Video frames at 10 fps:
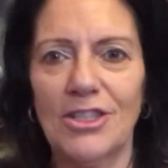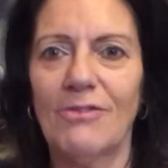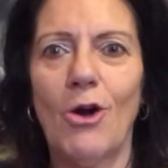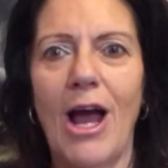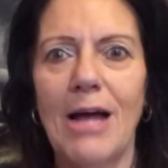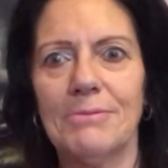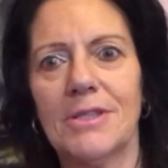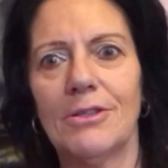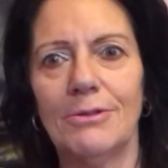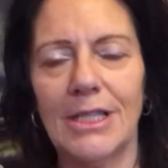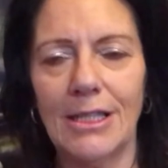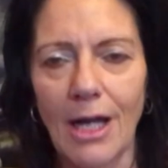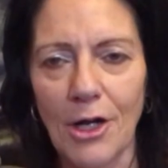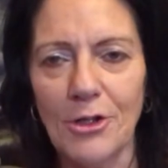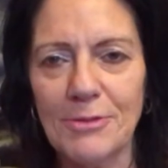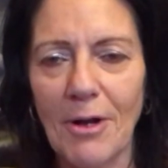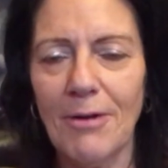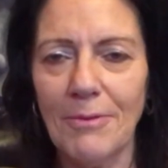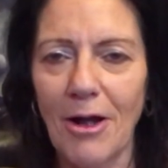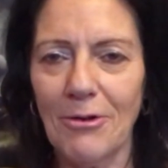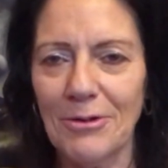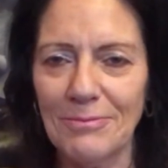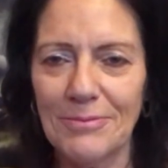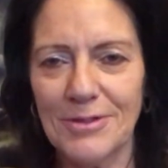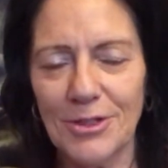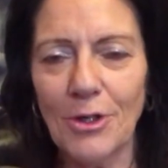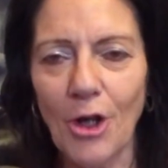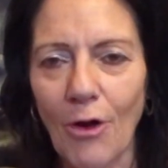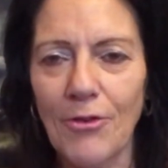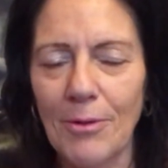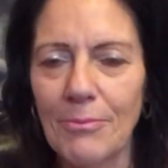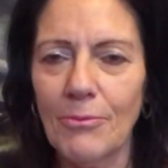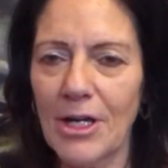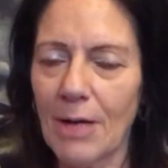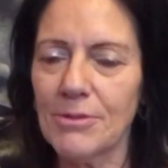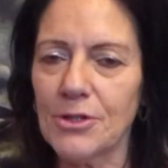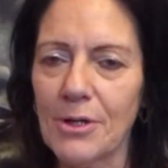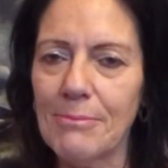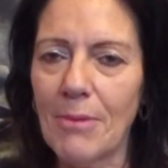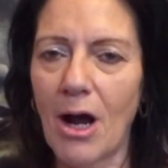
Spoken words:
I've got absolutely loads, but I'll do a lot of them when I'm doing